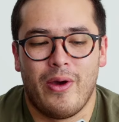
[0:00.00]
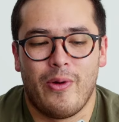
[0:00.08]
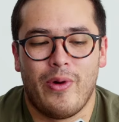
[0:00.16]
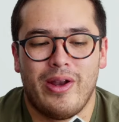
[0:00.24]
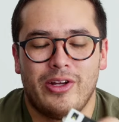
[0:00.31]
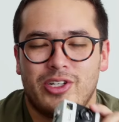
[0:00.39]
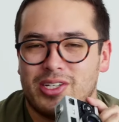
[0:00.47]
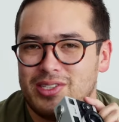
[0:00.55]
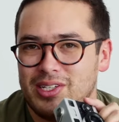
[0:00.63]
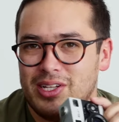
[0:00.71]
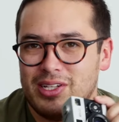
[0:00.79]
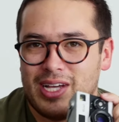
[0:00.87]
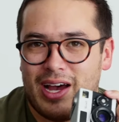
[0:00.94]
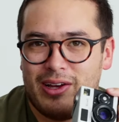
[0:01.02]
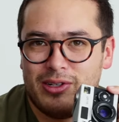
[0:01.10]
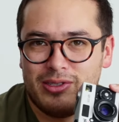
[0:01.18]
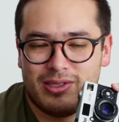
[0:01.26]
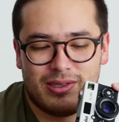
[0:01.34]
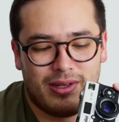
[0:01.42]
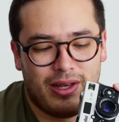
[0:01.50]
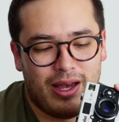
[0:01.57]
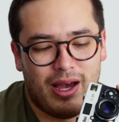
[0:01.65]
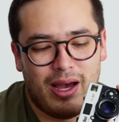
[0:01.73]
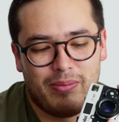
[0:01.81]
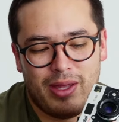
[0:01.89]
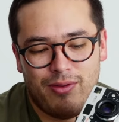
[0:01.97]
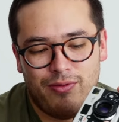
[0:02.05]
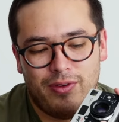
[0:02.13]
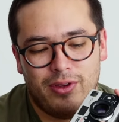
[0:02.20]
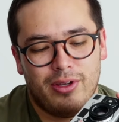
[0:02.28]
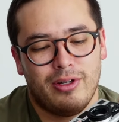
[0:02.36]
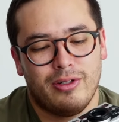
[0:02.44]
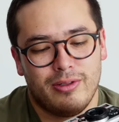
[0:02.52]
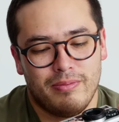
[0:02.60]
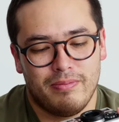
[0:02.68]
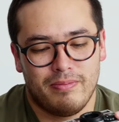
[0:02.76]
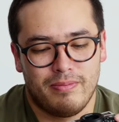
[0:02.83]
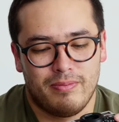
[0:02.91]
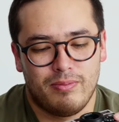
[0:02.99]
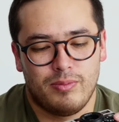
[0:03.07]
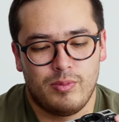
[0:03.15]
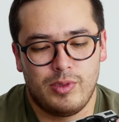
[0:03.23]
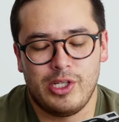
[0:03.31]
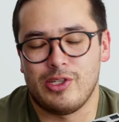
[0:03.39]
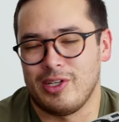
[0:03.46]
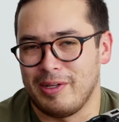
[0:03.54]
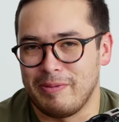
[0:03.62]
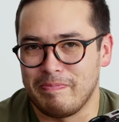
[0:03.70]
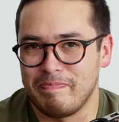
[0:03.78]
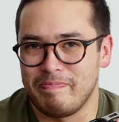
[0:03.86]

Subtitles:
When adjusting the dials, they feel decent.